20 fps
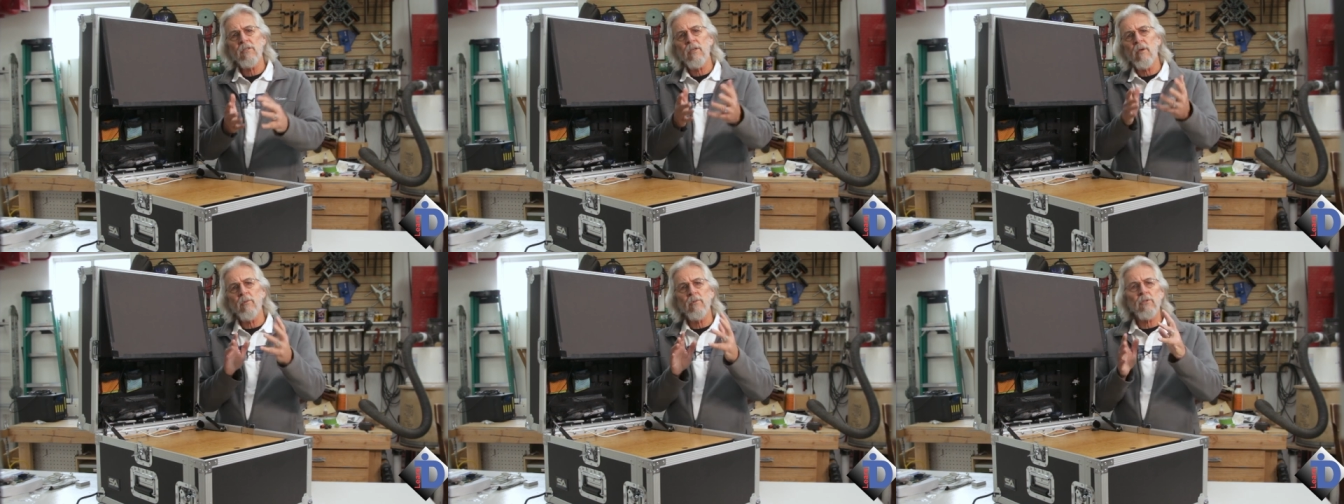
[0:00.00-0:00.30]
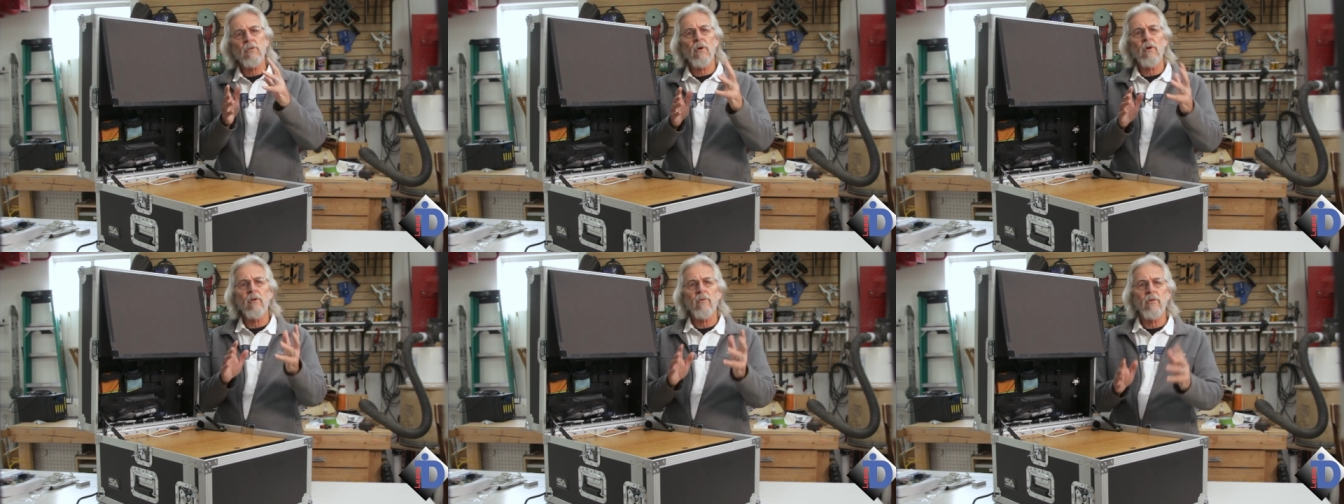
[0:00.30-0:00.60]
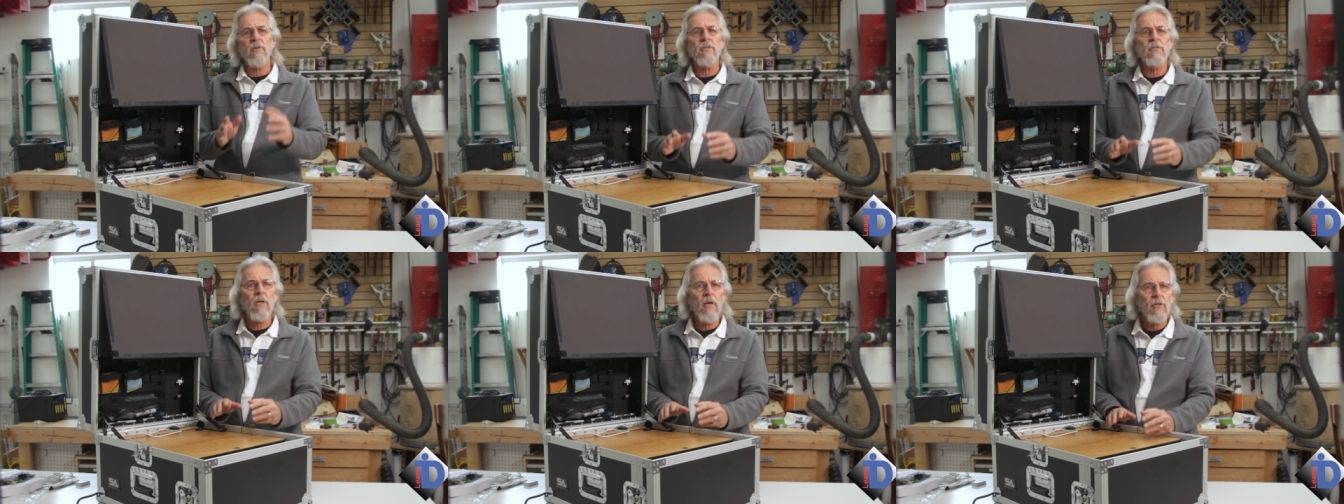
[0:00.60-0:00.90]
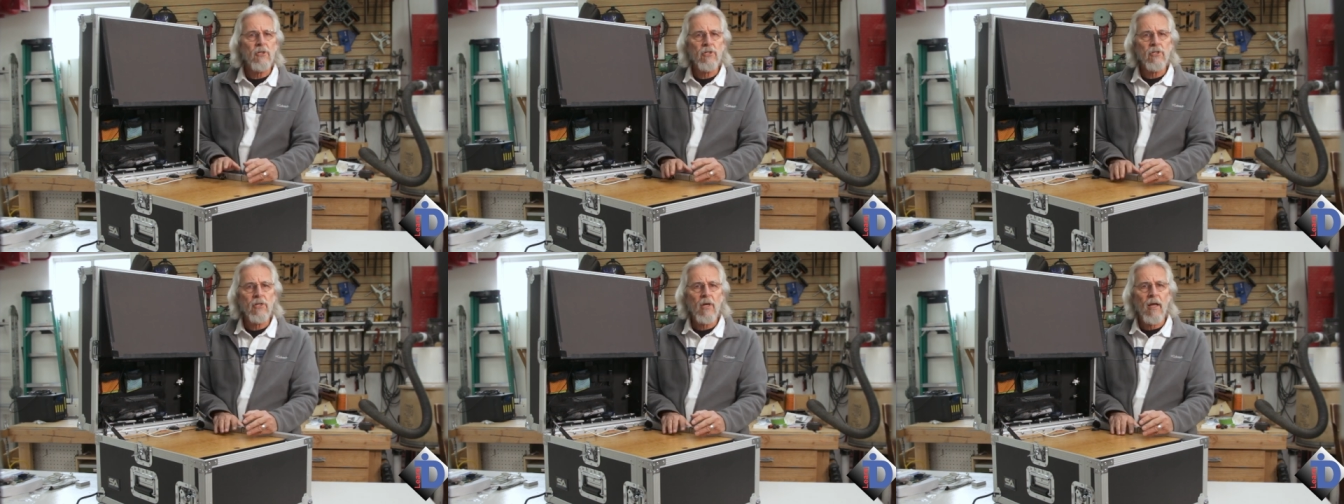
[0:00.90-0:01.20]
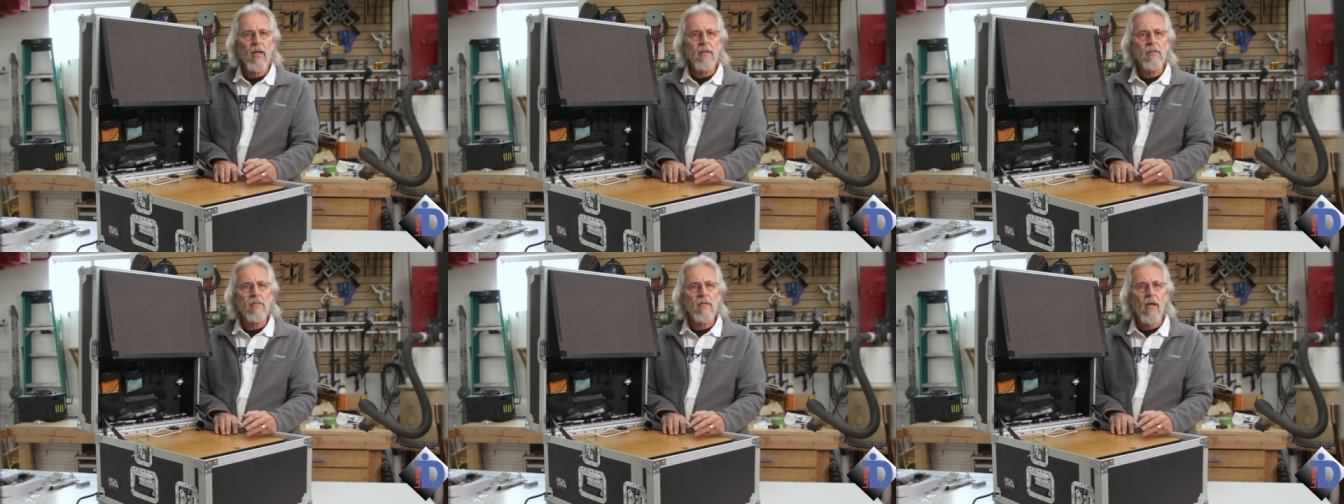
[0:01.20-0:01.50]
some sort of a
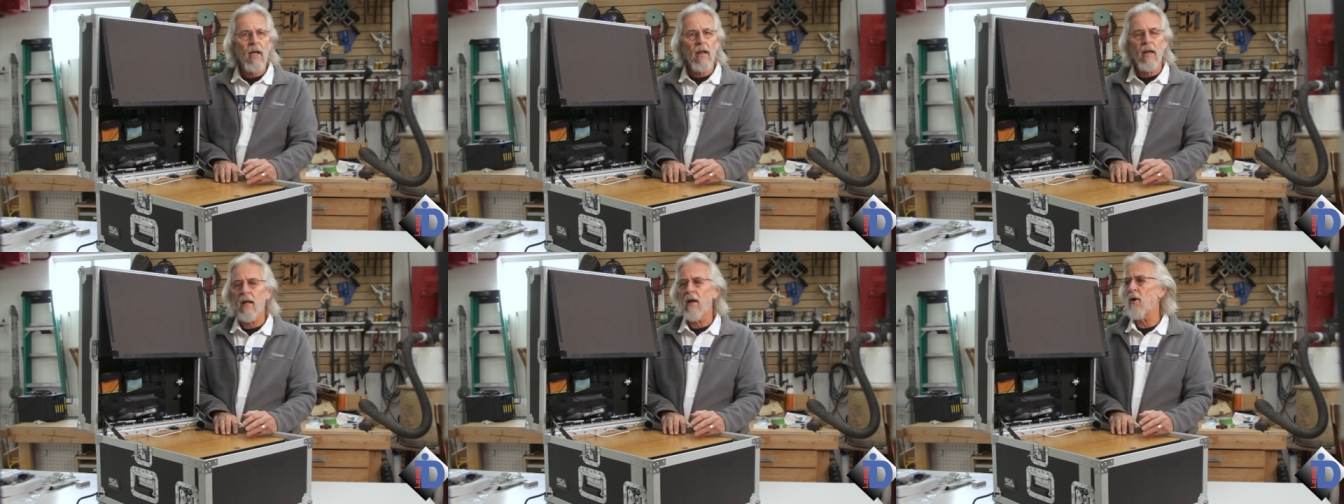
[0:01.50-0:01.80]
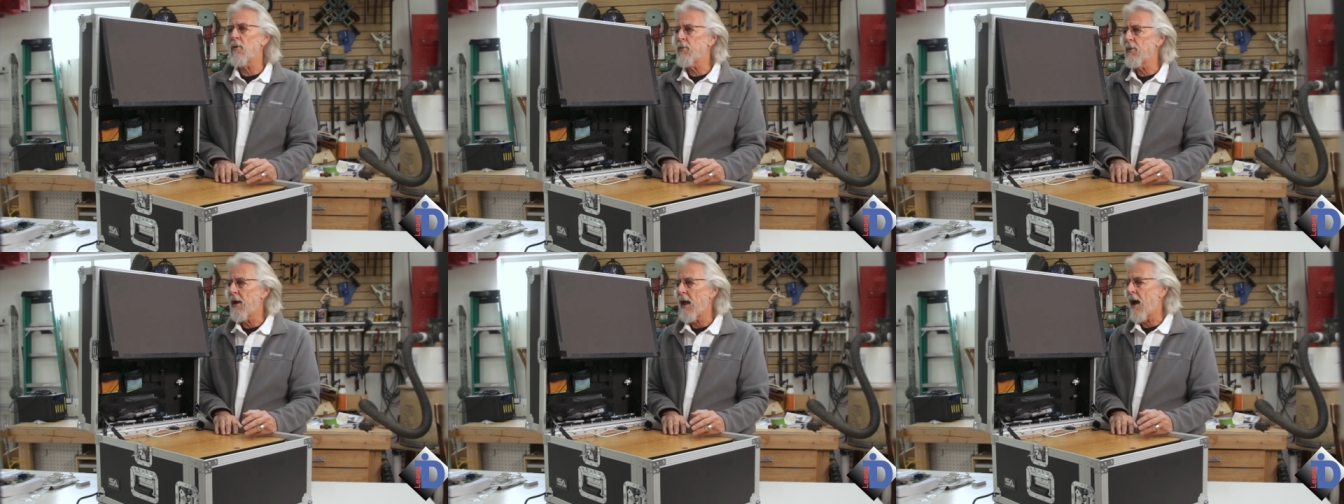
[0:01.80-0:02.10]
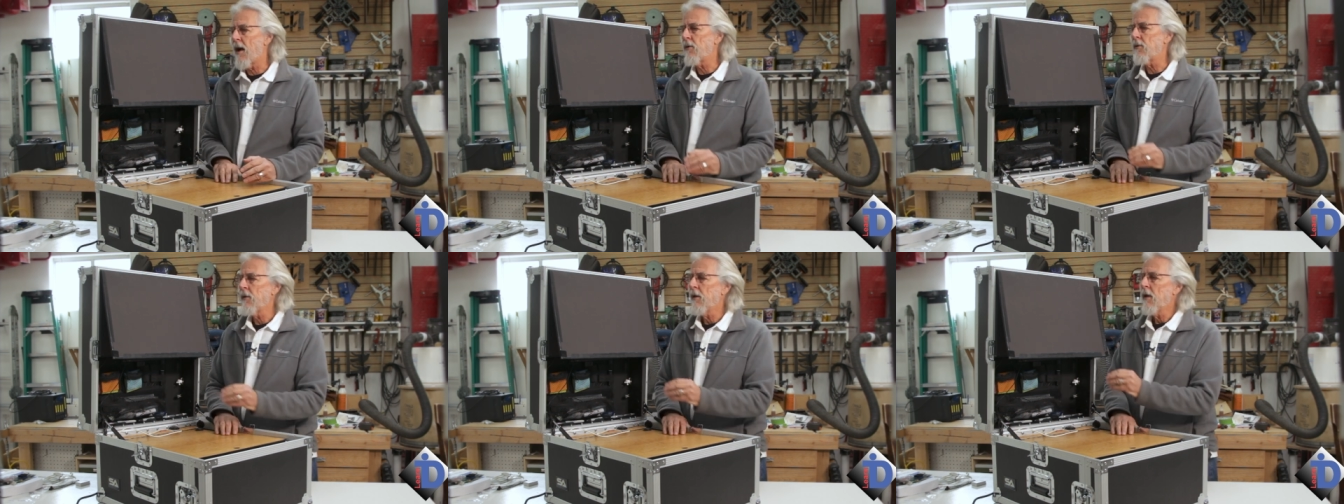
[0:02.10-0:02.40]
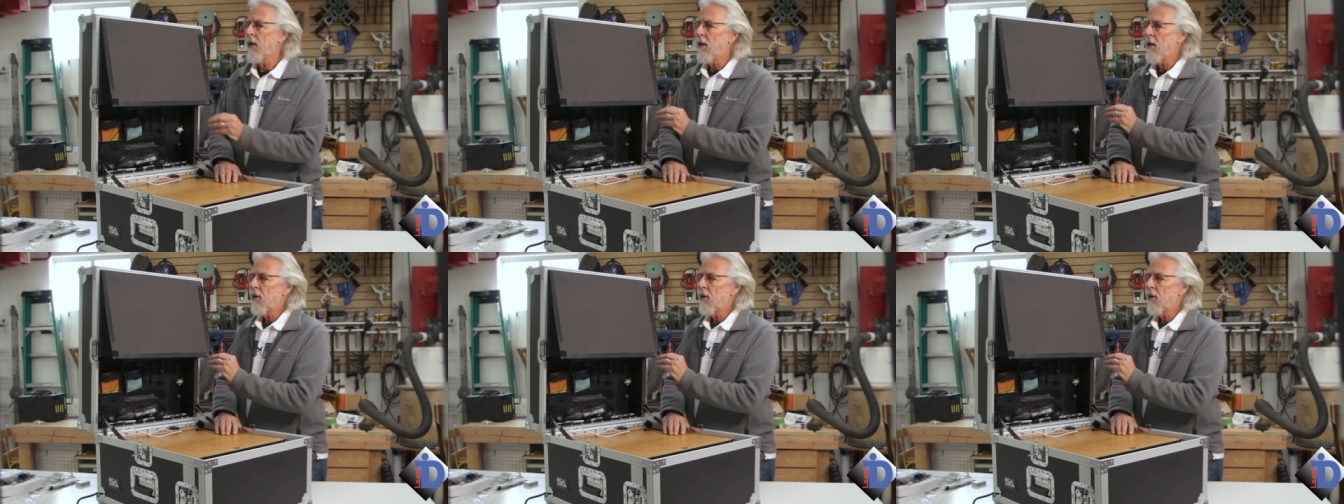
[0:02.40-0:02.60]
sunshade to kind of help it out.